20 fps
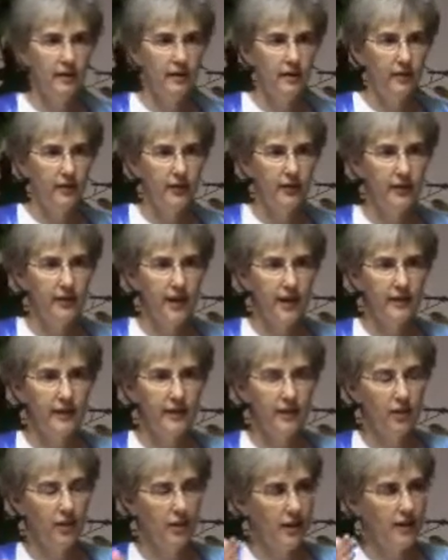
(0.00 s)
They're not going
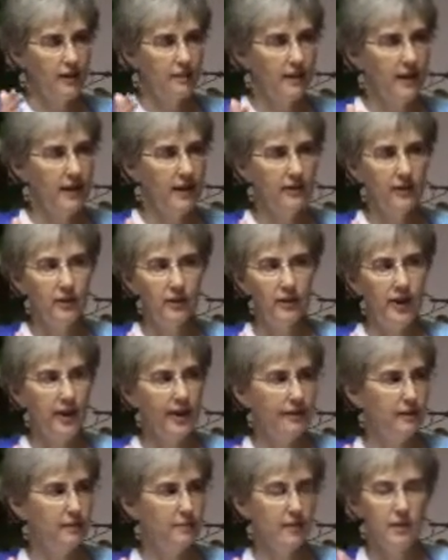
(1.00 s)
to think about it. They're not
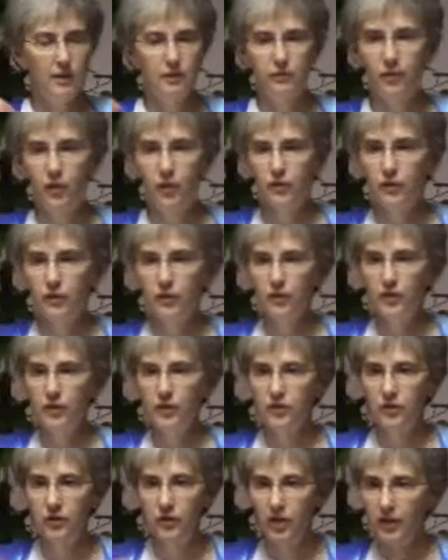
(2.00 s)
going to be devotional. They're
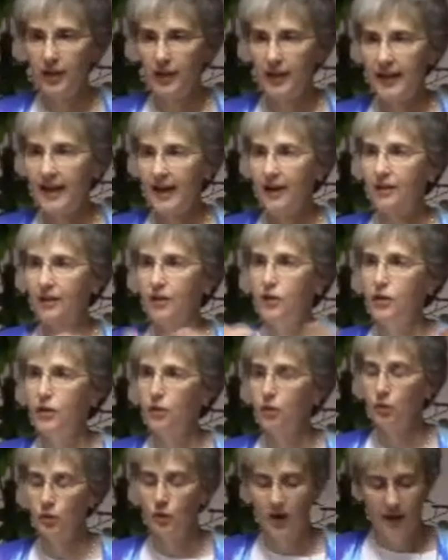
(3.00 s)
just going to get out and
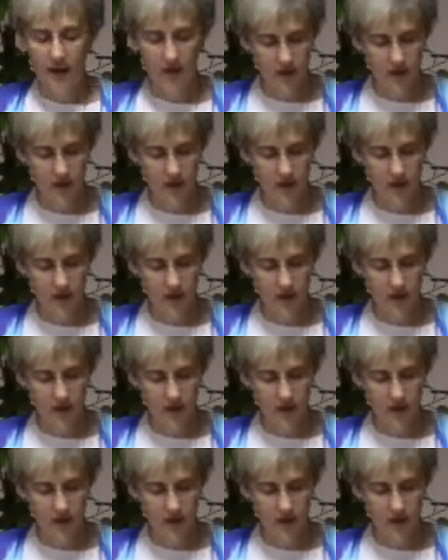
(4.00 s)
do.